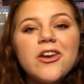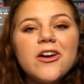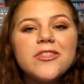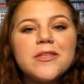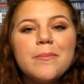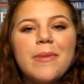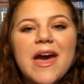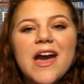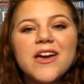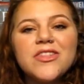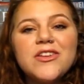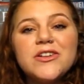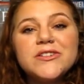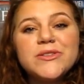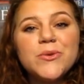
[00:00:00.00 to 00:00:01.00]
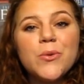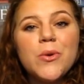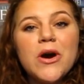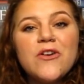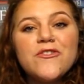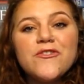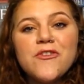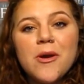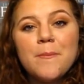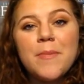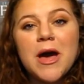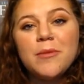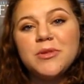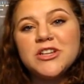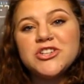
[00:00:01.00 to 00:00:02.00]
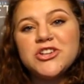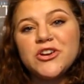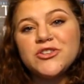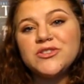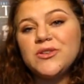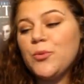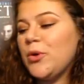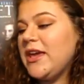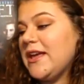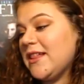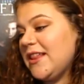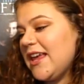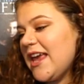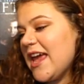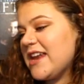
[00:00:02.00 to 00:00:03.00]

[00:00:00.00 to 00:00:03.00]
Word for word: on the back, there's a quote from Publishers Weekly,